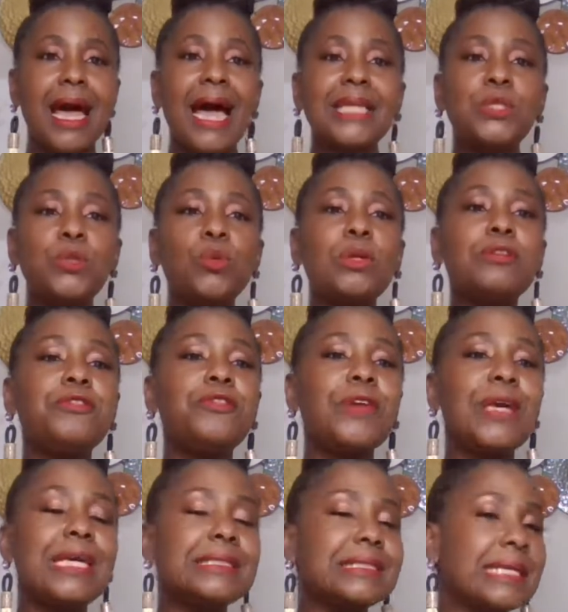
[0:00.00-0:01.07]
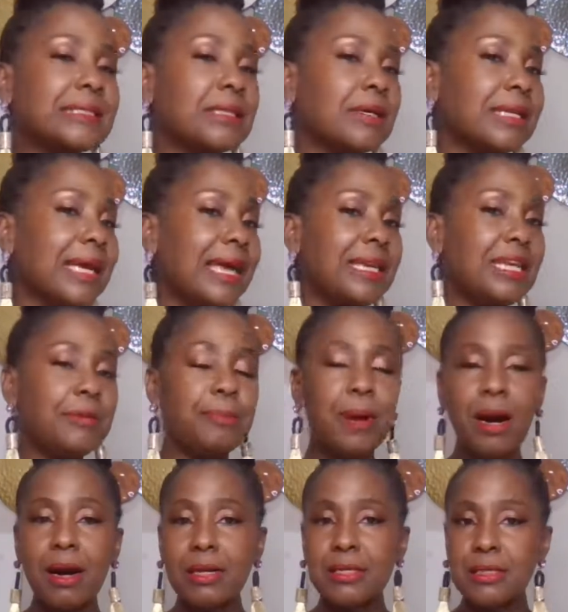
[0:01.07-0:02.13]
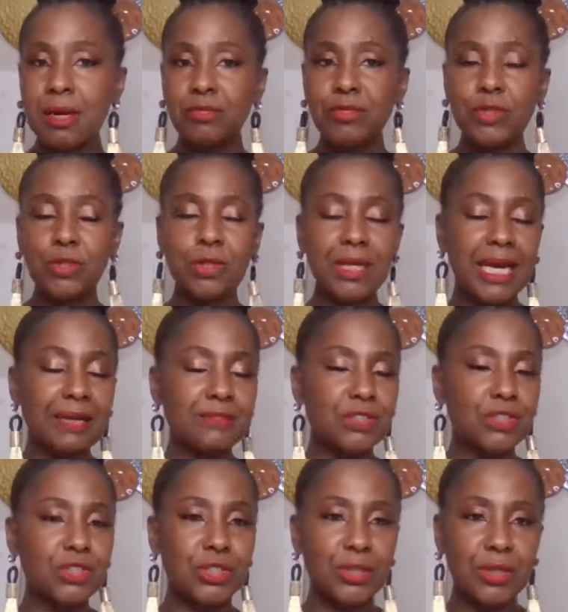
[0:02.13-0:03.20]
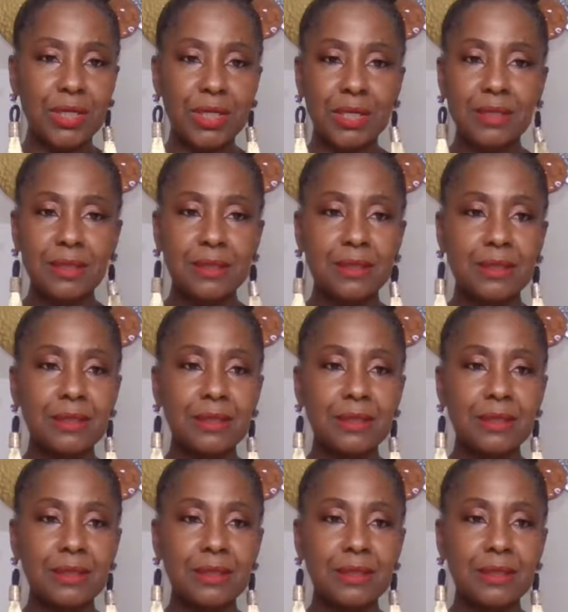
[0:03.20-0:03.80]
And you will face that on any part of your life's journey.